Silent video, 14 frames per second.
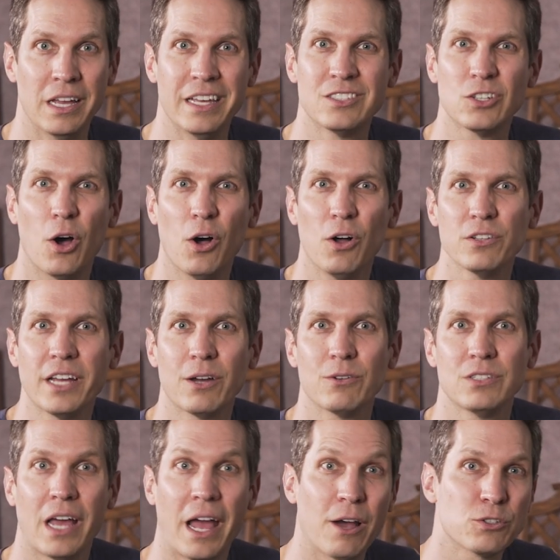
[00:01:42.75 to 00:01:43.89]
it's all
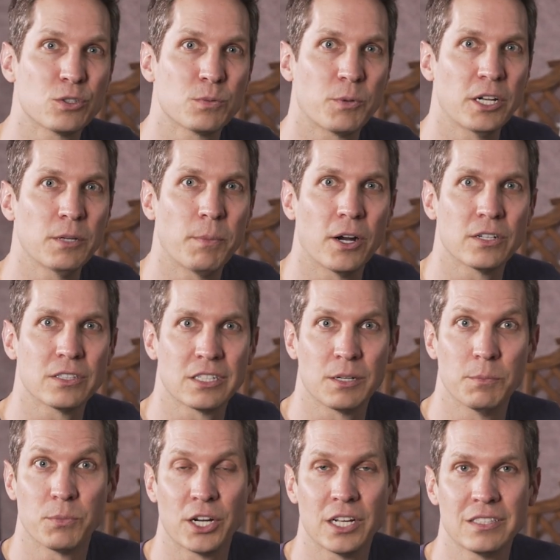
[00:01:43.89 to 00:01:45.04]
down to how spread apart the
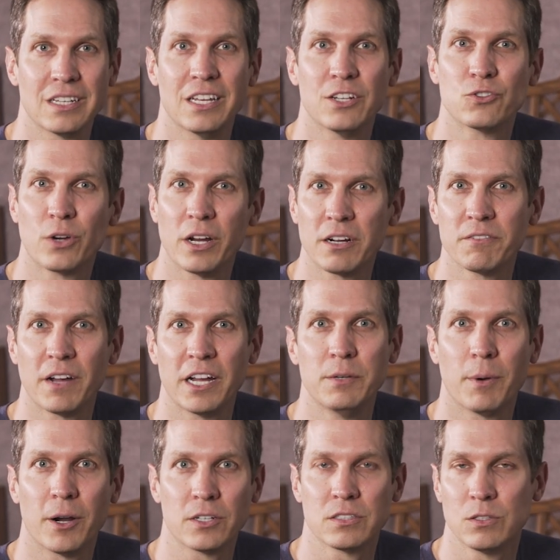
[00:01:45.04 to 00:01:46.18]
compressed and rarefied
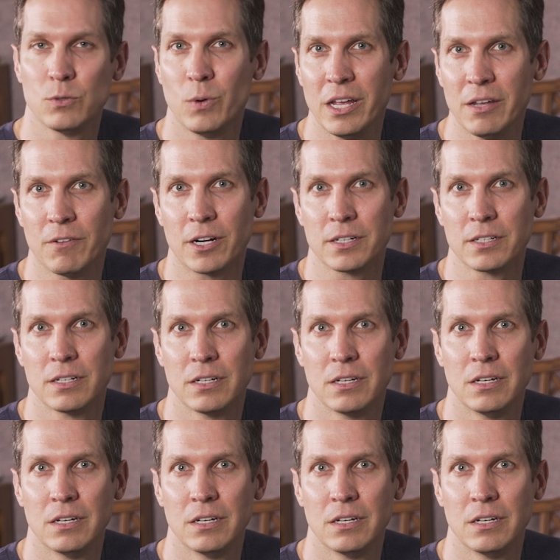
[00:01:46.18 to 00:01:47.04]
parts of the wave are.